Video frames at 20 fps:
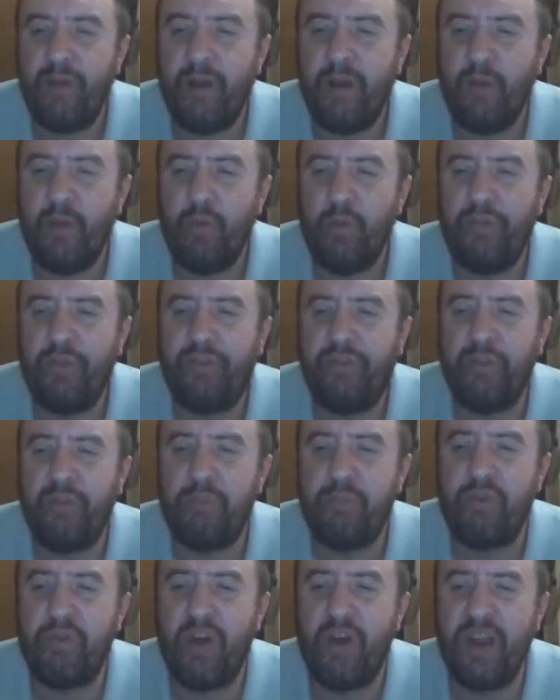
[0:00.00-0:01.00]
I was
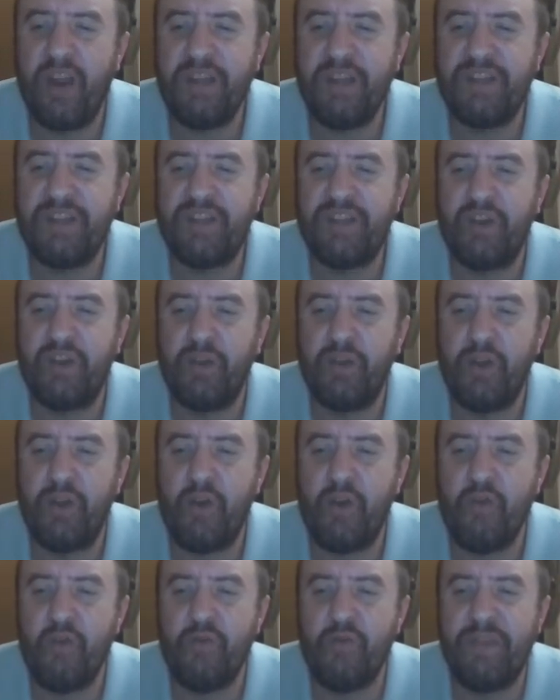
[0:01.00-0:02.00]
surprised to
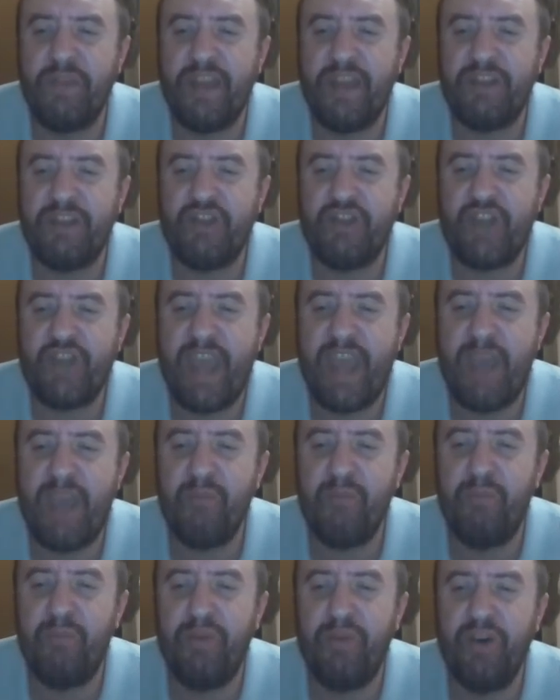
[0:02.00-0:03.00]
learn that
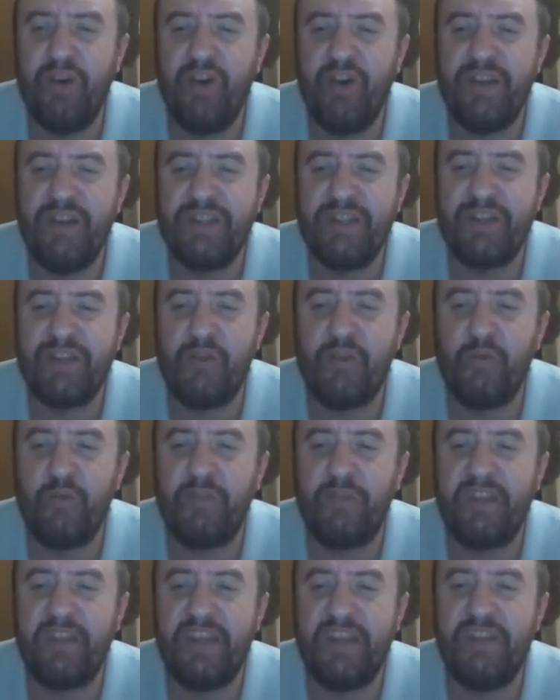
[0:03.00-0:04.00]
Champa is
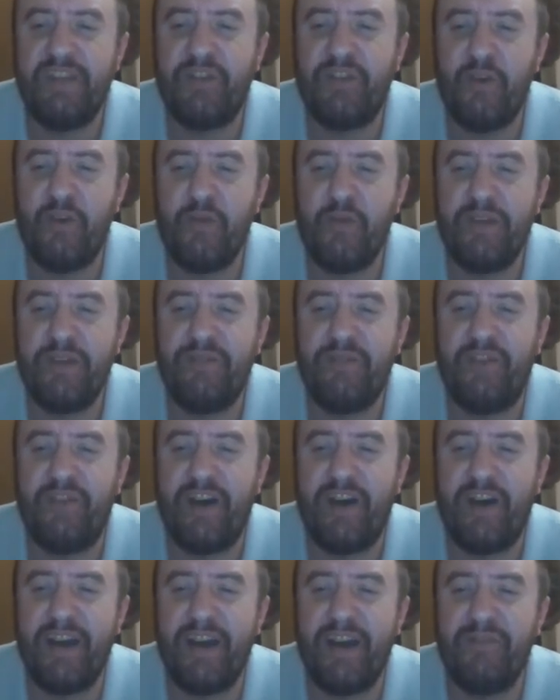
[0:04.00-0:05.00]
only
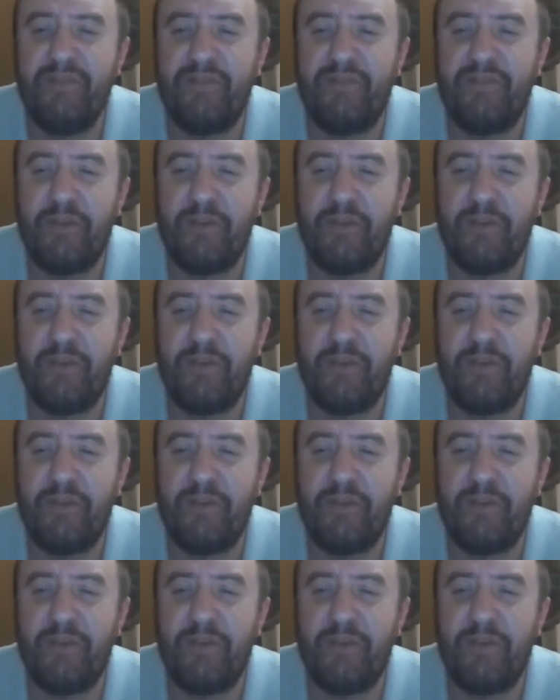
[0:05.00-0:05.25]
35,